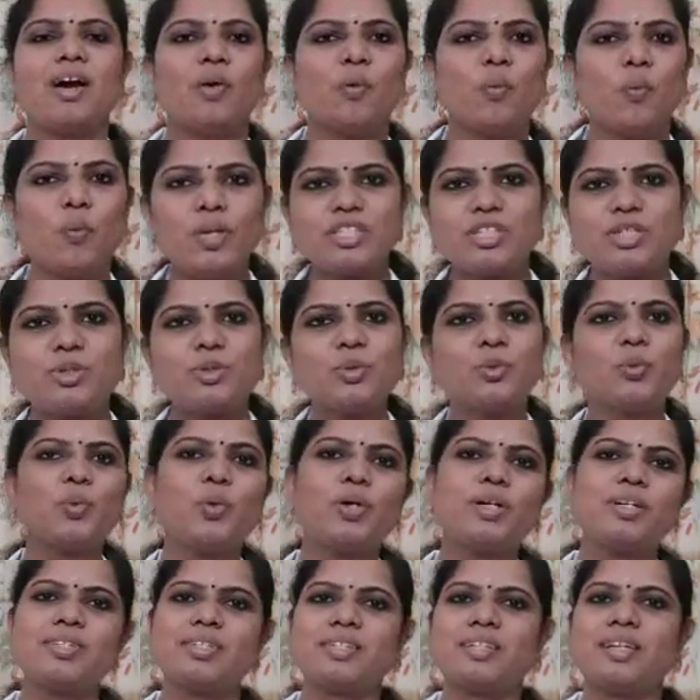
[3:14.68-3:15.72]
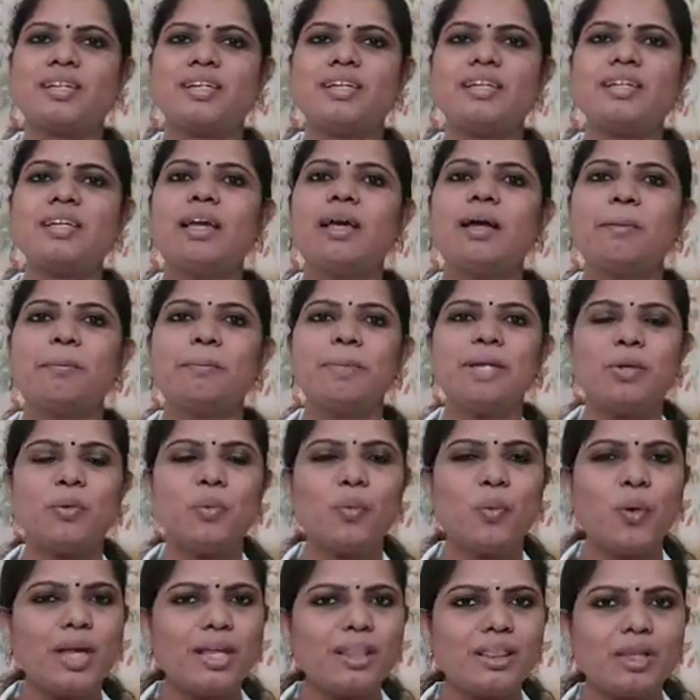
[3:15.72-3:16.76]
Which 2 words, children?
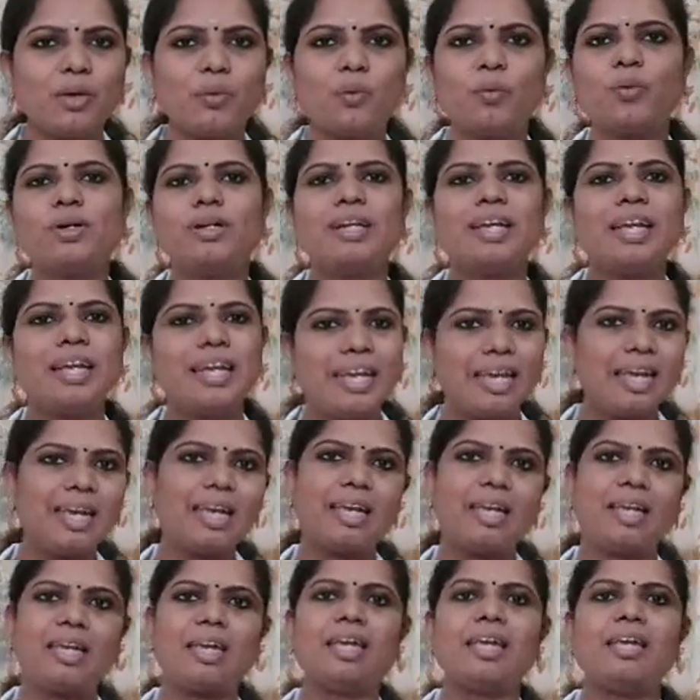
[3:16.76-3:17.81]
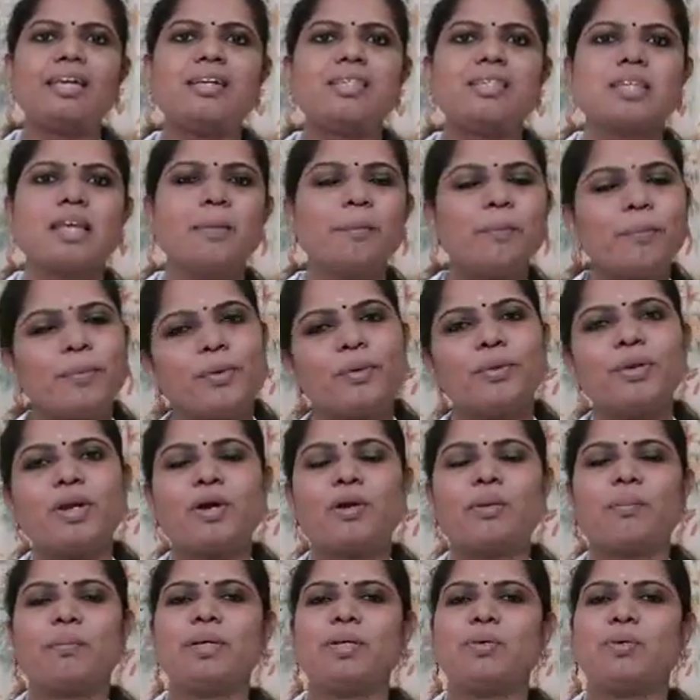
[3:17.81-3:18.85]
Between the word he is a
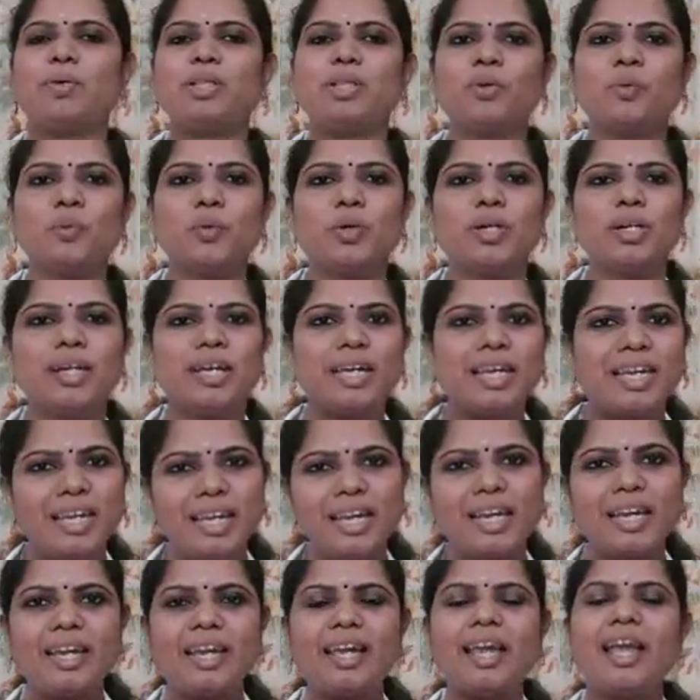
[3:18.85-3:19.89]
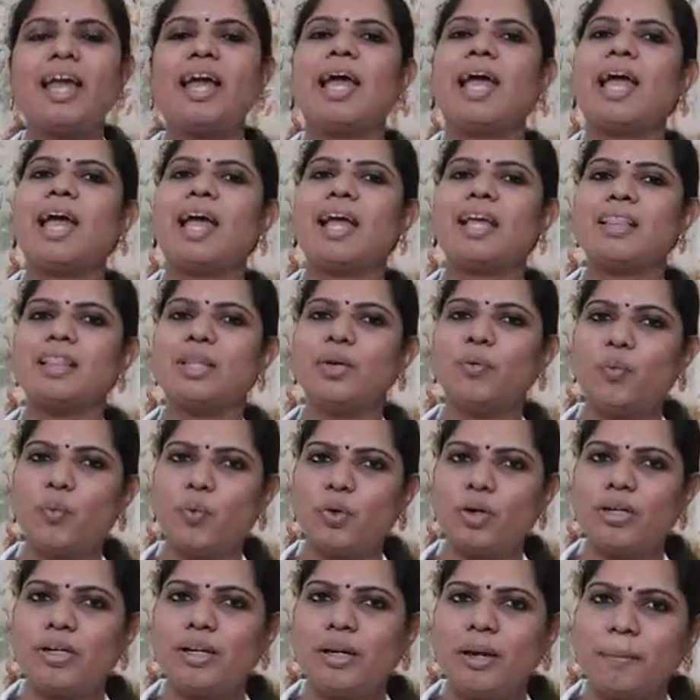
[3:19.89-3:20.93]
pronoun. Between the word he and the
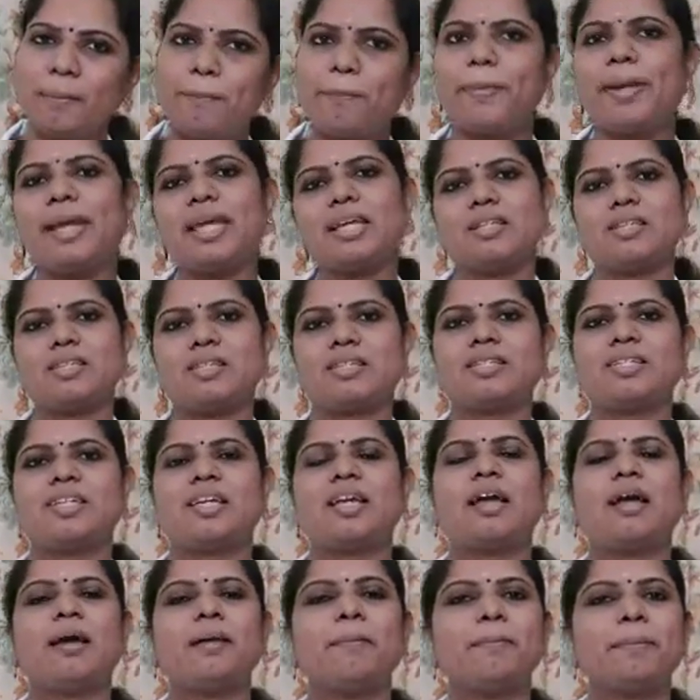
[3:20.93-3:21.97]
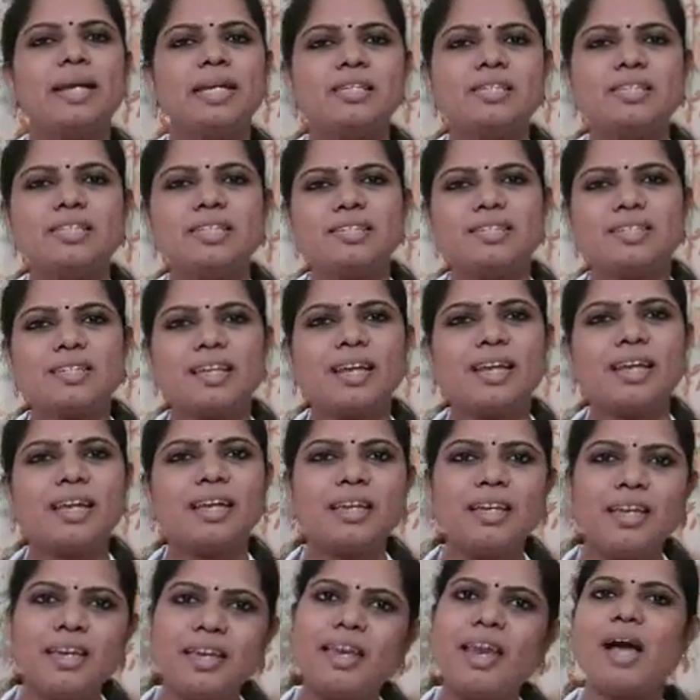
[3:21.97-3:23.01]
word bench. Bench is a
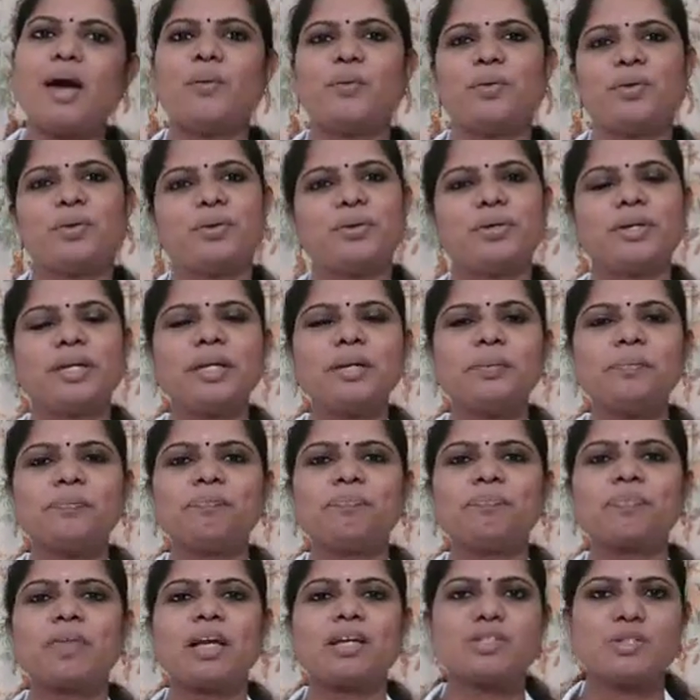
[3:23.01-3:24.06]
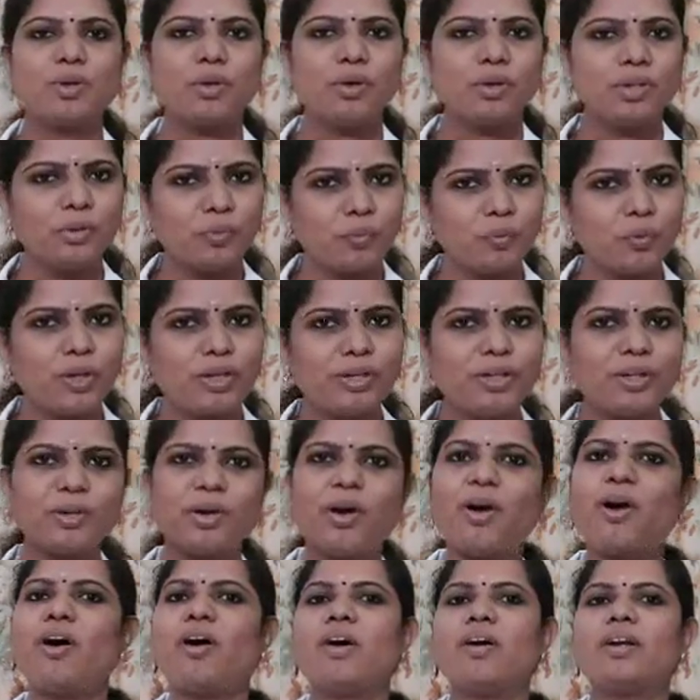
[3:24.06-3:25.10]
noun. Okay. So the word
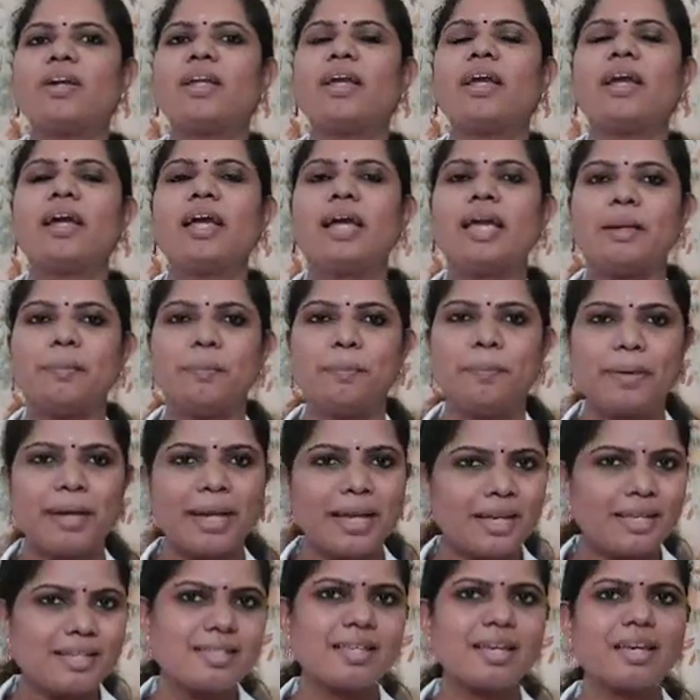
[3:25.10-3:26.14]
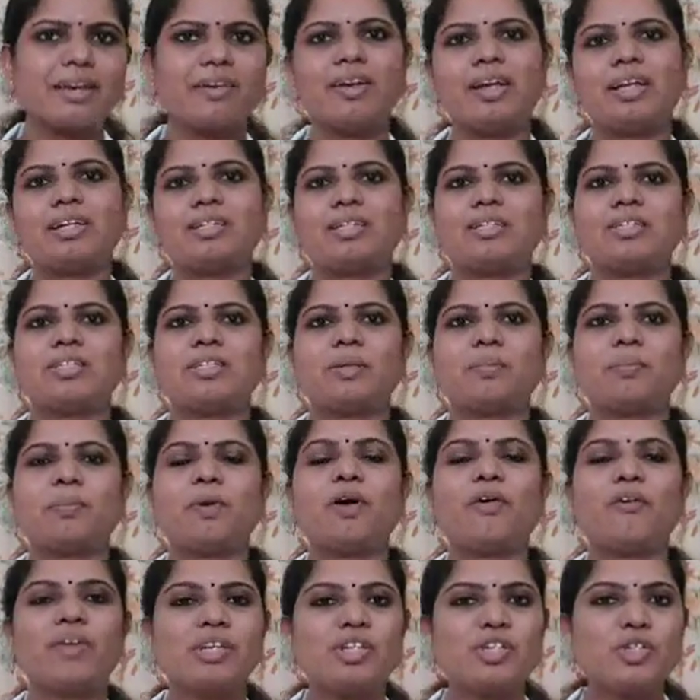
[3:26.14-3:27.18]
on, it brings a relationship
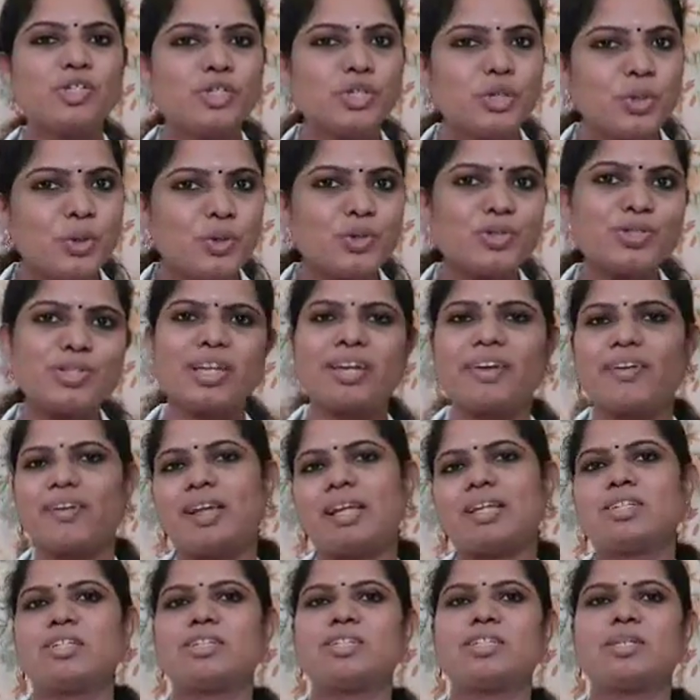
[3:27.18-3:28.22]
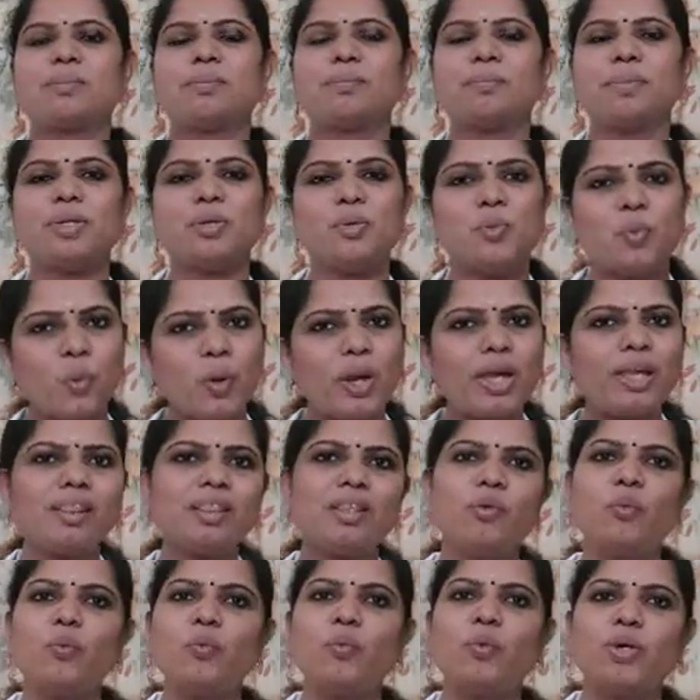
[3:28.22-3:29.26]
or it shows a relationship between
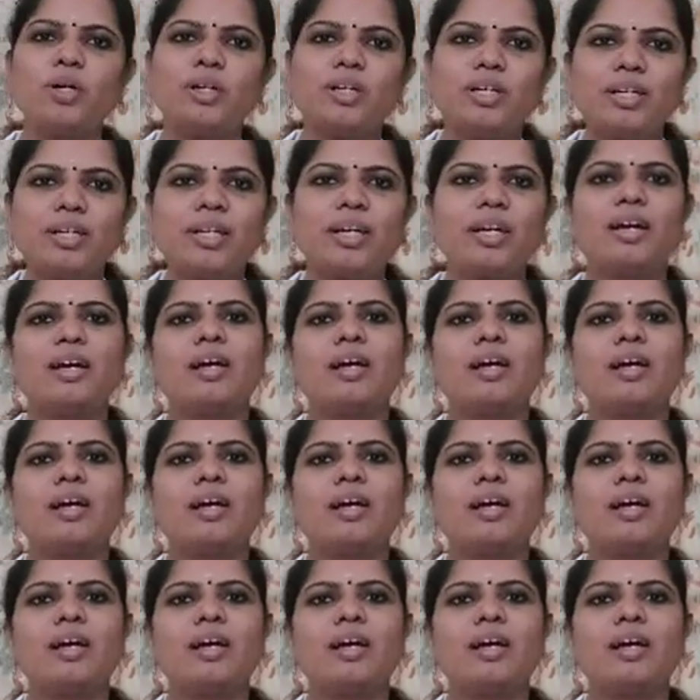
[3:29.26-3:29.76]
the word